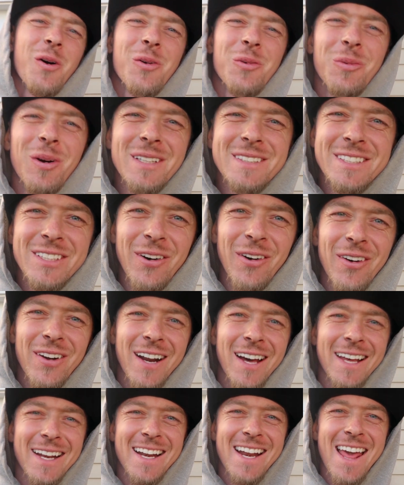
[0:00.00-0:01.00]
What's going
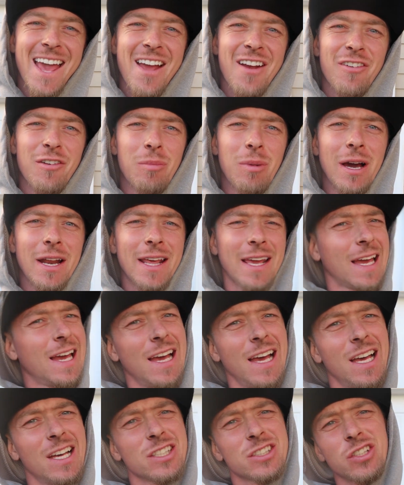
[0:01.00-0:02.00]
on today, everybody?
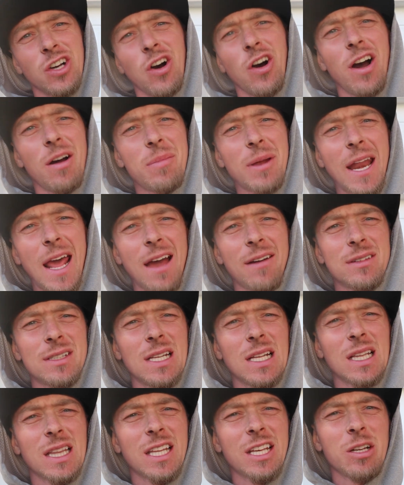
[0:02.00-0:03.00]
So I've been having
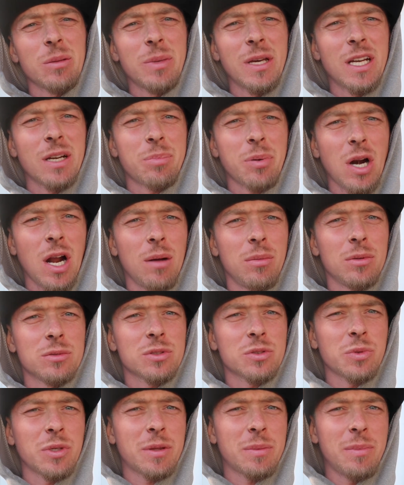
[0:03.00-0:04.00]
a little bit of
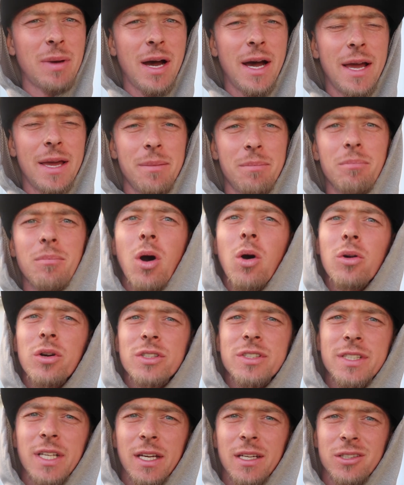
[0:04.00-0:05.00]
problems with my
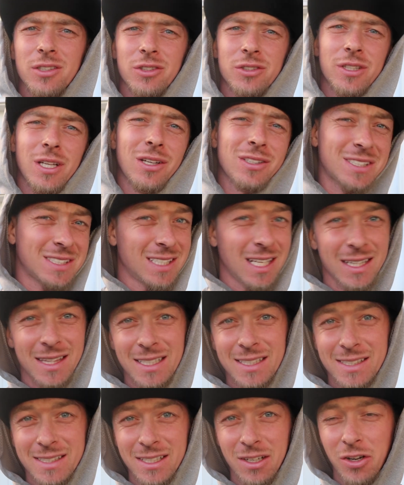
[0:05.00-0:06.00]
motorcycle. Now it's
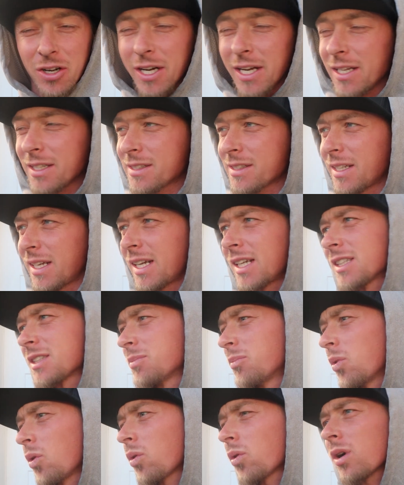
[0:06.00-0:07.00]
nothing serious and
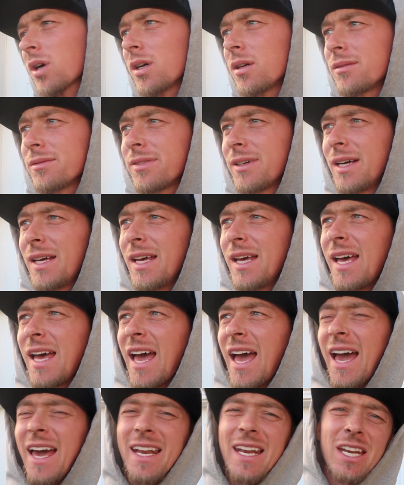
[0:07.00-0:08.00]
it's more of
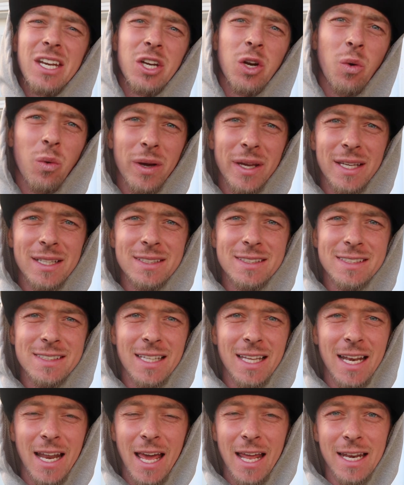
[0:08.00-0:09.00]
an annoyance
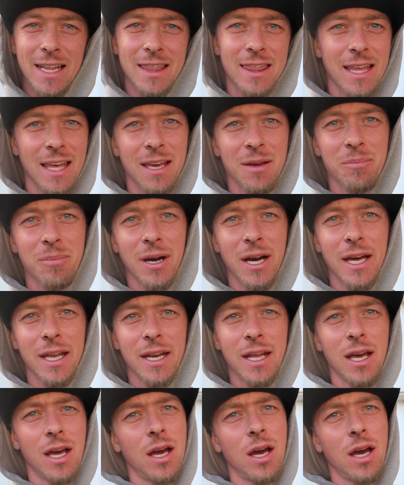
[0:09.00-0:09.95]
than anything, but